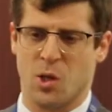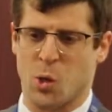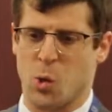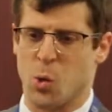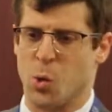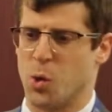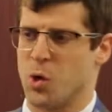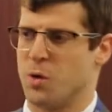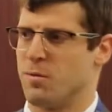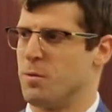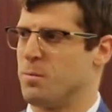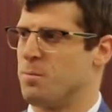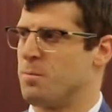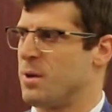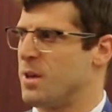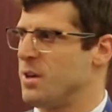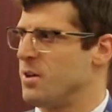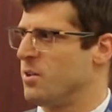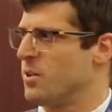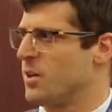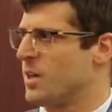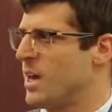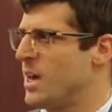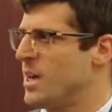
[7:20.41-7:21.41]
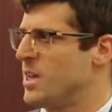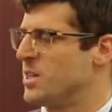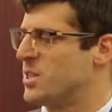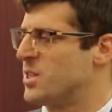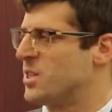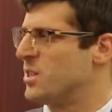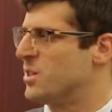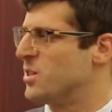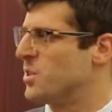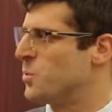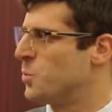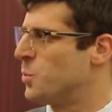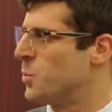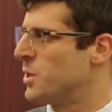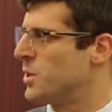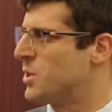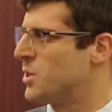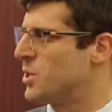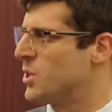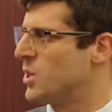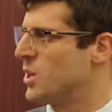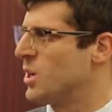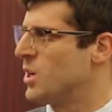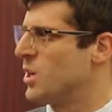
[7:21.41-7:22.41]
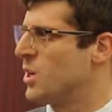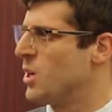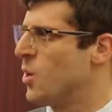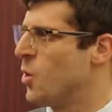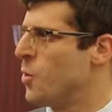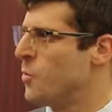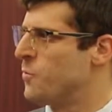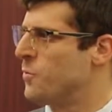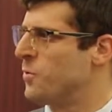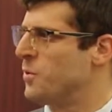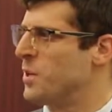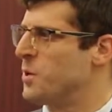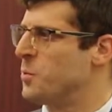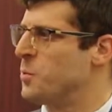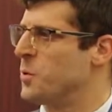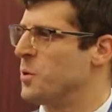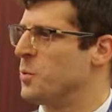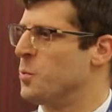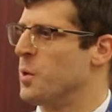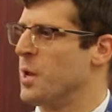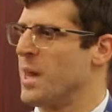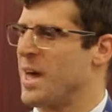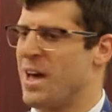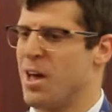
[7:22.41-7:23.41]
Court of Appeal cases, which hopefully will